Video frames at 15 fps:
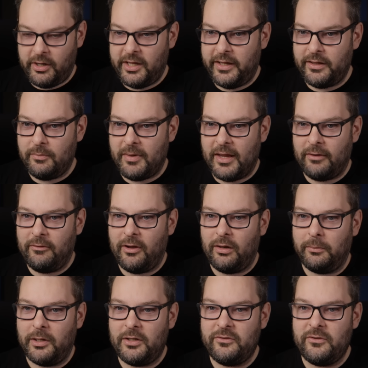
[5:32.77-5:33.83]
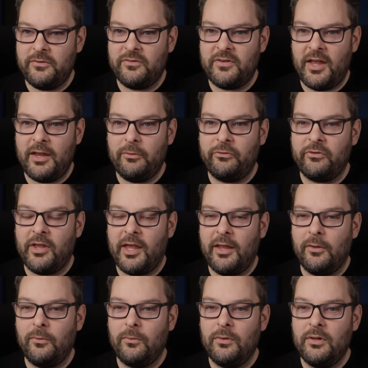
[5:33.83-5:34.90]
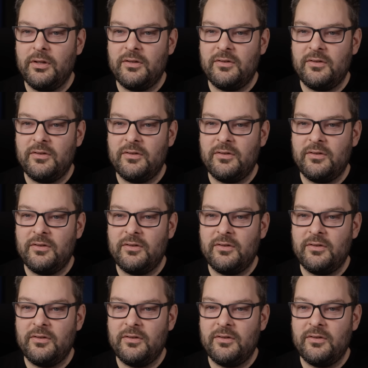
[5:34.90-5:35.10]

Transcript: running in the background, I'm going to do Tailscale